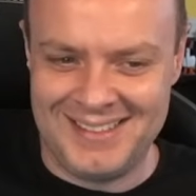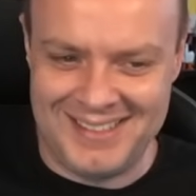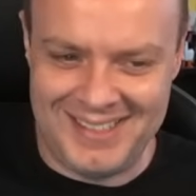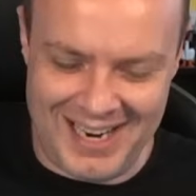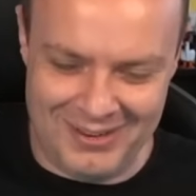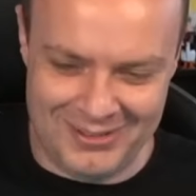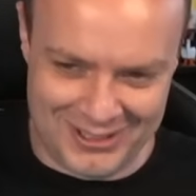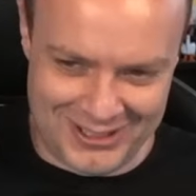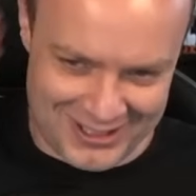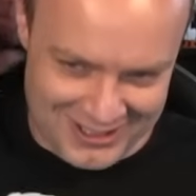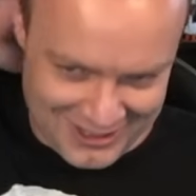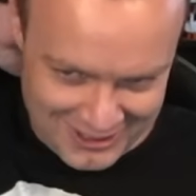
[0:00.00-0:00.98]
Sounds
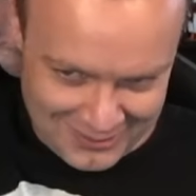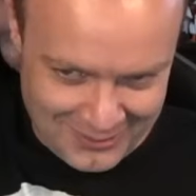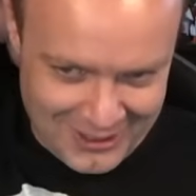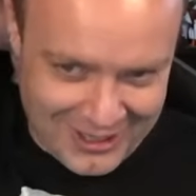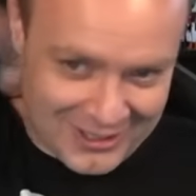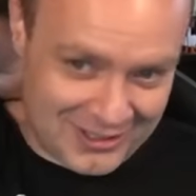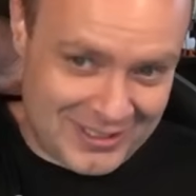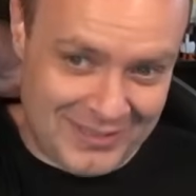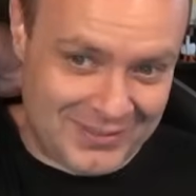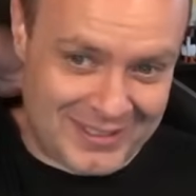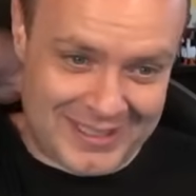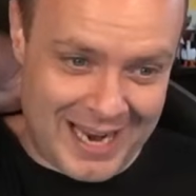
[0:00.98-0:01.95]
good, doesn't work. It doesn't
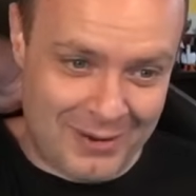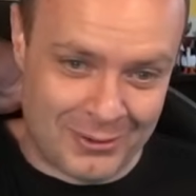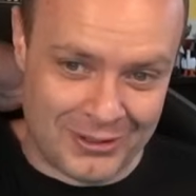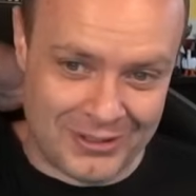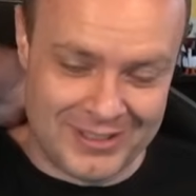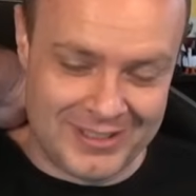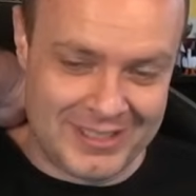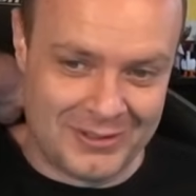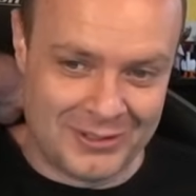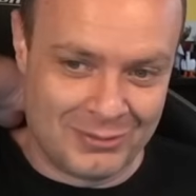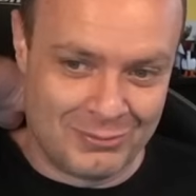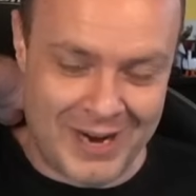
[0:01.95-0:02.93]
even sound good. This
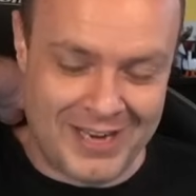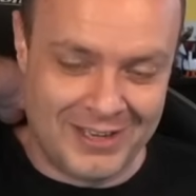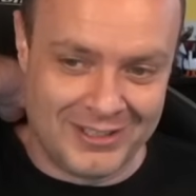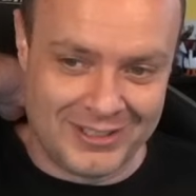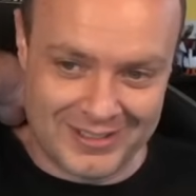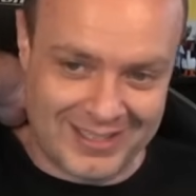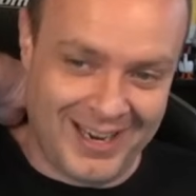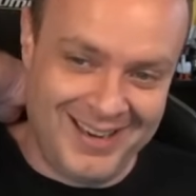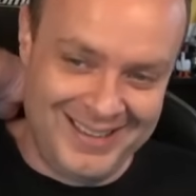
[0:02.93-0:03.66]
sounds horrendous.